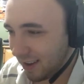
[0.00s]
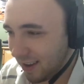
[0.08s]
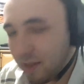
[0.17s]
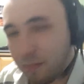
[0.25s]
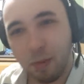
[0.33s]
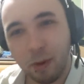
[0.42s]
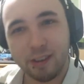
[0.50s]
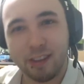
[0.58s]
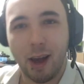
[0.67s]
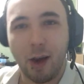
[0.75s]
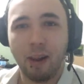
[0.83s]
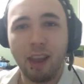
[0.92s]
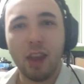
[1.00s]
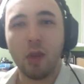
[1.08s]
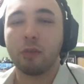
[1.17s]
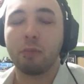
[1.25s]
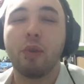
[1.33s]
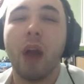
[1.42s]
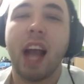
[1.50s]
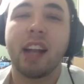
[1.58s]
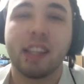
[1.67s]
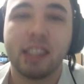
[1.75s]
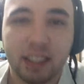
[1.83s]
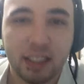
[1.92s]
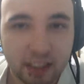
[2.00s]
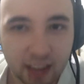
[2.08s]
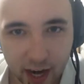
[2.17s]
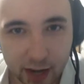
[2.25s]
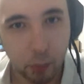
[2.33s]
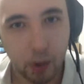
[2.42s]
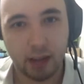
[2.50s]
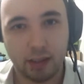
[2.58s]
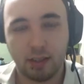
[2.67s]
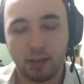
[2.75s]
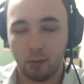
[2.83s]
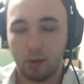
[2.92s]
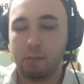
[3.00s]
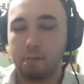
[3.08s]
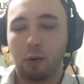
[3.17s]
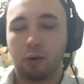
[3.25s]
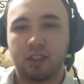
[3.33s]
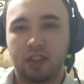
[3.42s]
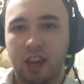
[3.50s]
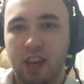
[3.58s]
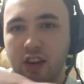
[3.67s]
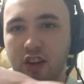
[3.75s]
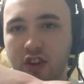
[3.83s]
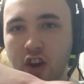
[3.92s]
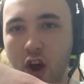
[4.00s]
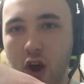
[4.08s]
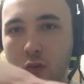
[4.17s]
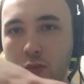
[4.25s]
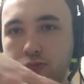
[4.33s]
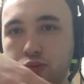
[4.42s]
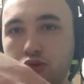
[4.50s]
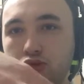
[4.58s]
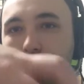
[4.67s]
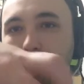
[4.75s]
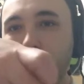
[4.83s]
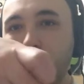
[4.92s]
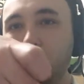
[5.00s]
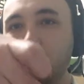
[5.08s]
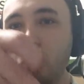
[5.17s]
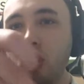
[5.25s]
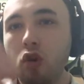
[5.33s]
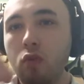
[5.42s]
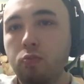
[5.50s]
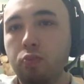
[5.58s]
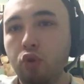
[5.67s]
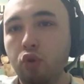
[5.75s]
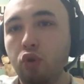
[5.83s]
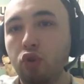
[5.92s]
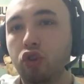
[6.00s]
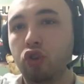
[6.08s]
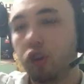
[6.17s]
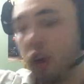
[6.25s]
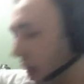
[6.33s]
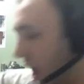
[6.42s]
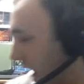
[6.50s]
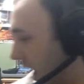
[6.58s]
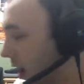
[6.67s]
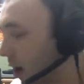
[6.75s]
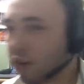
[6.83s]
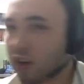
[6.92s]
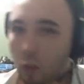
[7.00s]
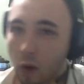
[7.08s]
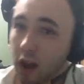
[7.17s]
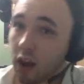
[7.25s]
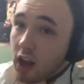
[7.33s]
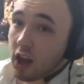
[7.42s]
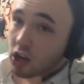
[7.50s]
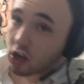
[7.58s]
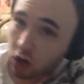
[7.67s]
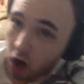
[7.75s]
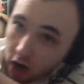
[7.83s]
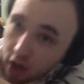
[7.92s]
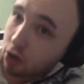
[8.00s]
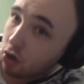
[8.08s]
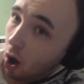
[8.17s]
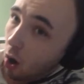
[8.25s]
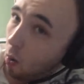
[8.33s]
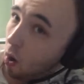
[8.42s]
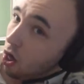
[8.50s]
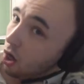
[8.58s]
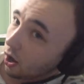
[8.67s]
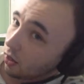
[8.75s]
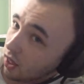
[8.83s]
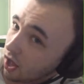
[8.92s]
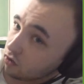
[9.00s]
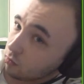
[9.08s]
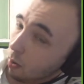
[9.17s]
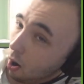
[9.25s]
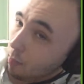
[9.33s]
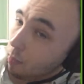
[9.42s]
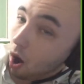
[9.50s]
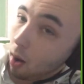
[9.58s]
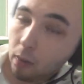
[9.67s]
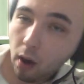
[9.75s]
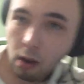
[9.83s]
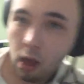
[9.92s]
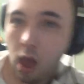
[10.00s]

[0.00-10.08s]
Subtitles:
He bolts out. He was practically sideways when he bolted. He just boosh, boosh, and off he went, gun in tow, like this. Bah, bah, bah.